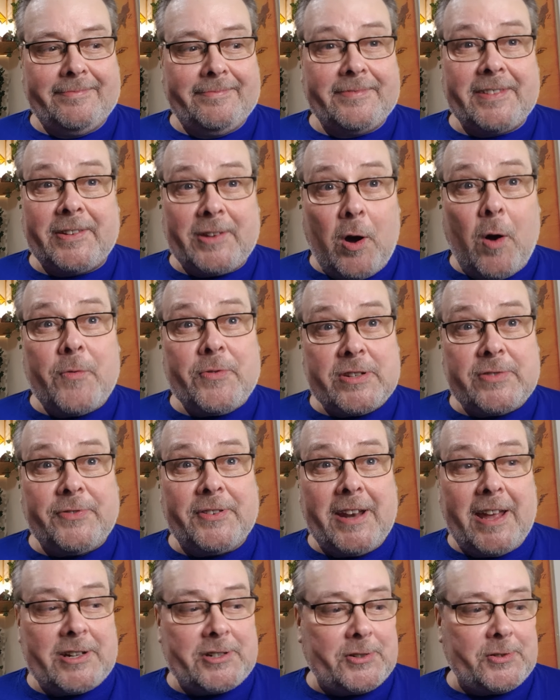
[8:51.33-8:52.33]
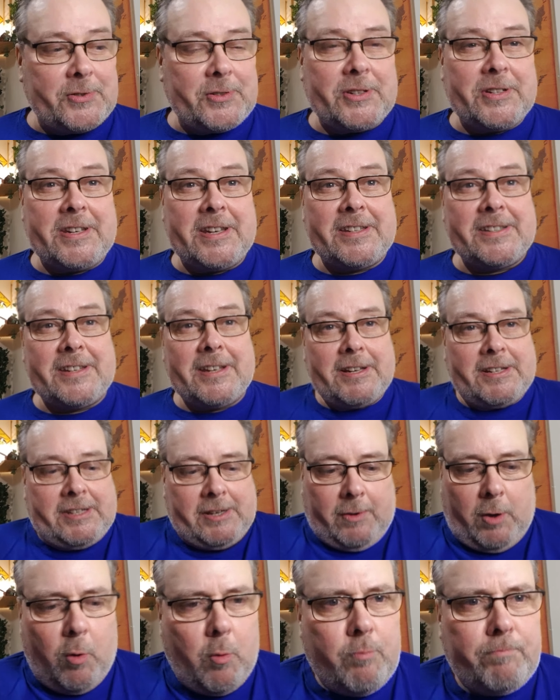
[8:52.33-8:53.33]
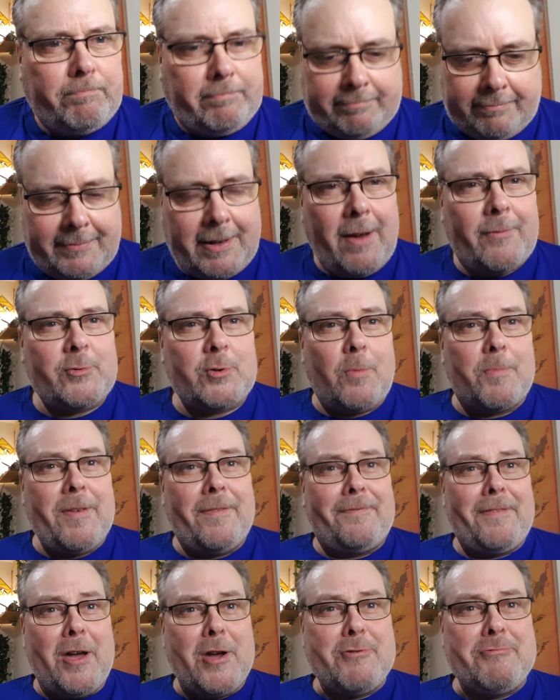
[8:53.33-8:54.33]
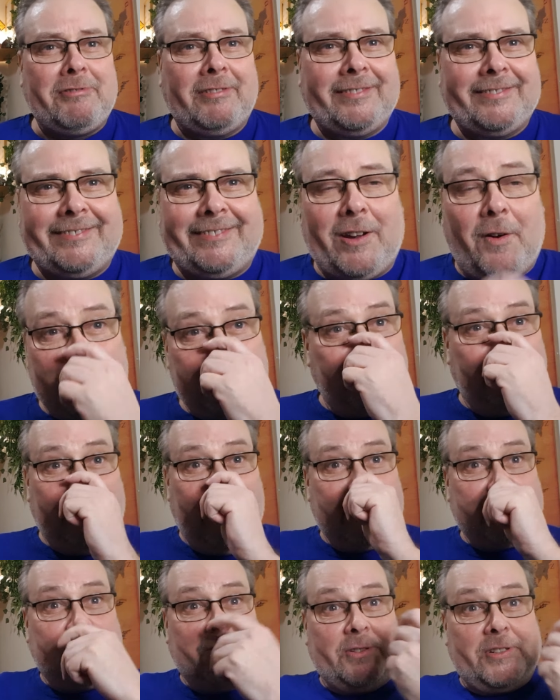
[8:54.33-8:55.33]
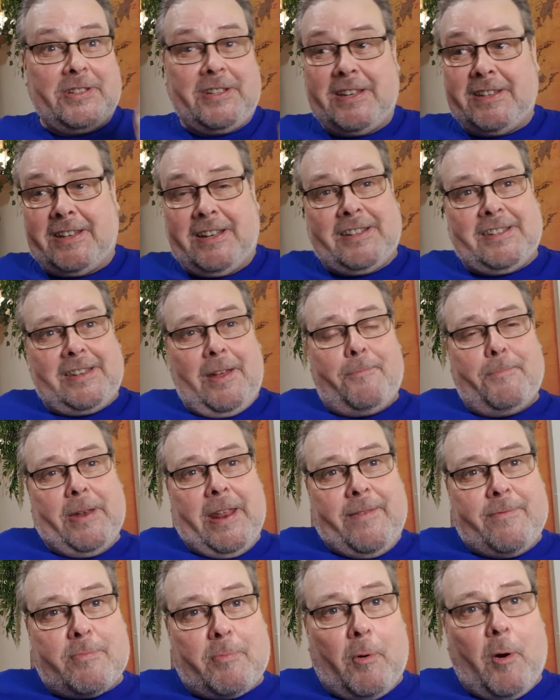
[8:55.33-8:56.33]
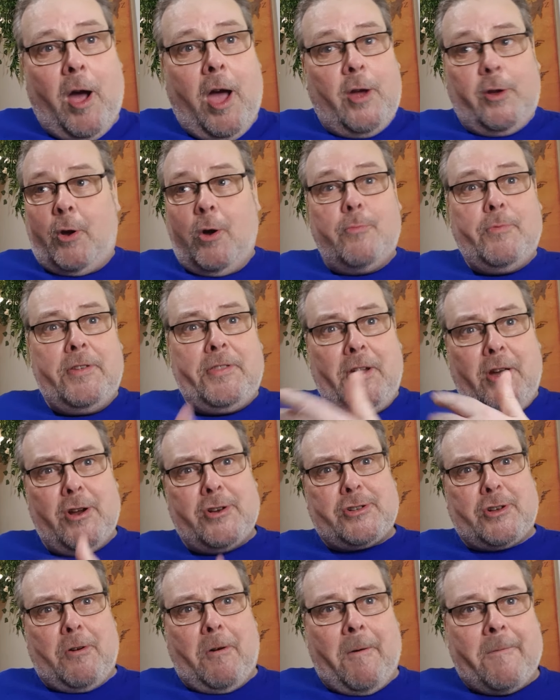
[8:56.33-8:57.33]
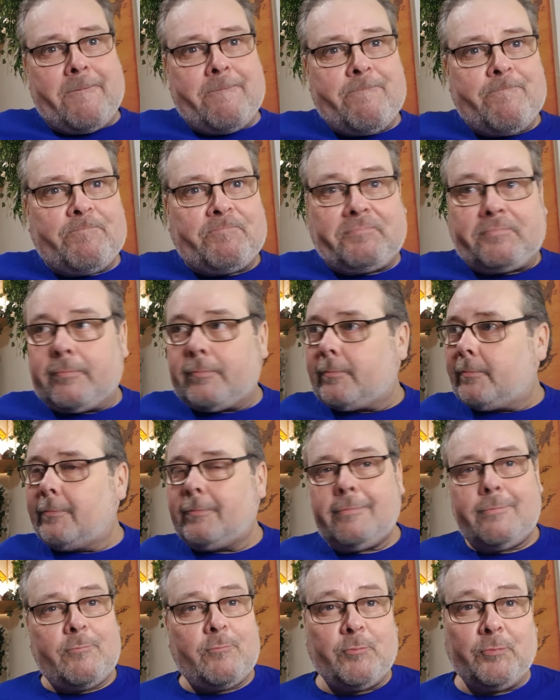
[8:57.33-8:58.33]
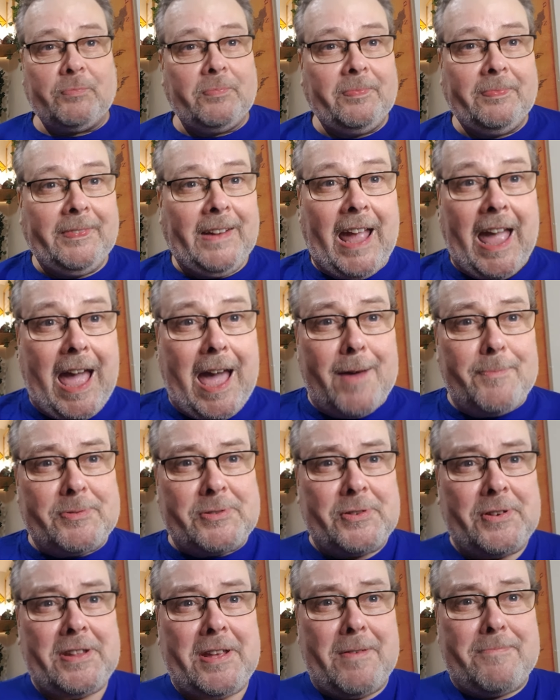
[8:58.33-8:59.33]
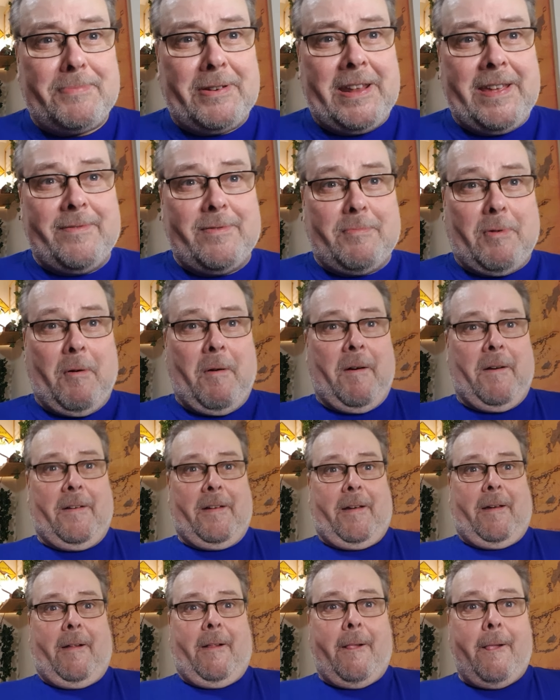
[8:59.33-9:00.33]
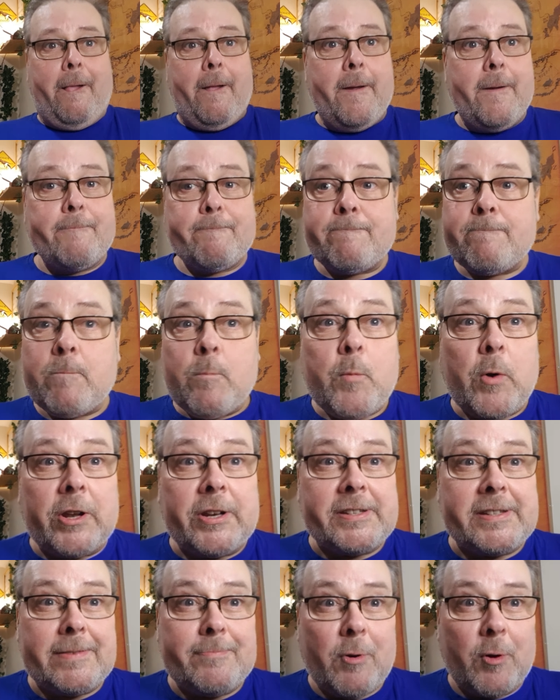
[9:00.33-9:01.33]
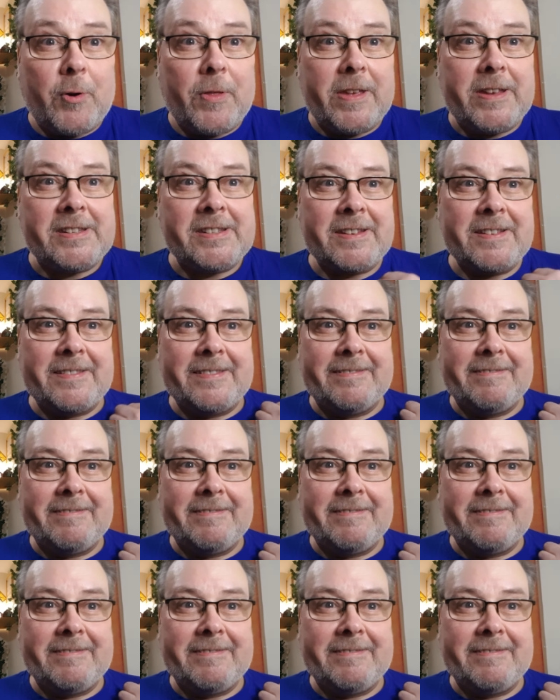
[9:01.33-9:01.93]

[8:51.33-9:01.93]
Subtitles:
The Office for National Statistics. Oh, now I've dropped my phone. The Office for National Statistics. It's unbelievable. Go read the article. Absolutely unbelievable. We're going to see more of this.